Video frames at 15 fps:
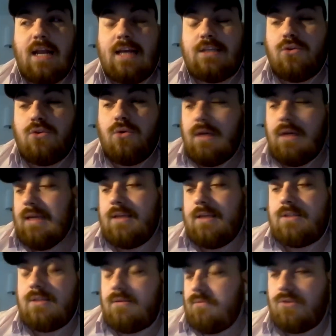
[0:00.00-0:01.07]
I saw in
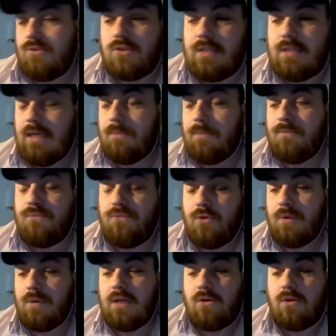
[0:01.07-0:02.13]
him
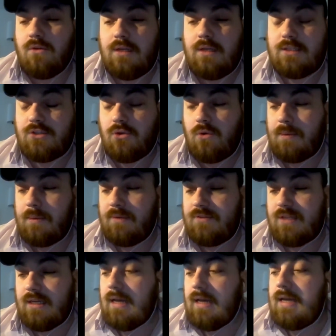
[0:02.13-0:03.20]
following on Instagram and
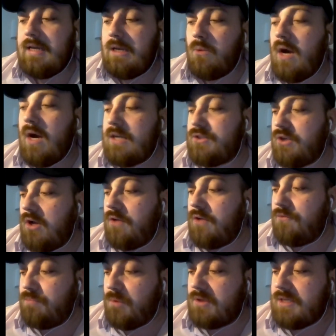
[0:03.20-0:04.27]
everything, he watched a lot
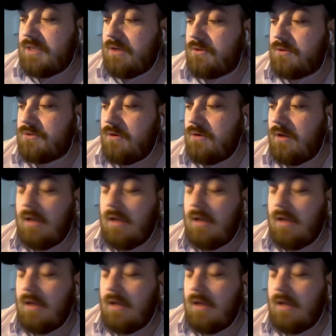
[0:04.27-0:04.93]
of boxing also.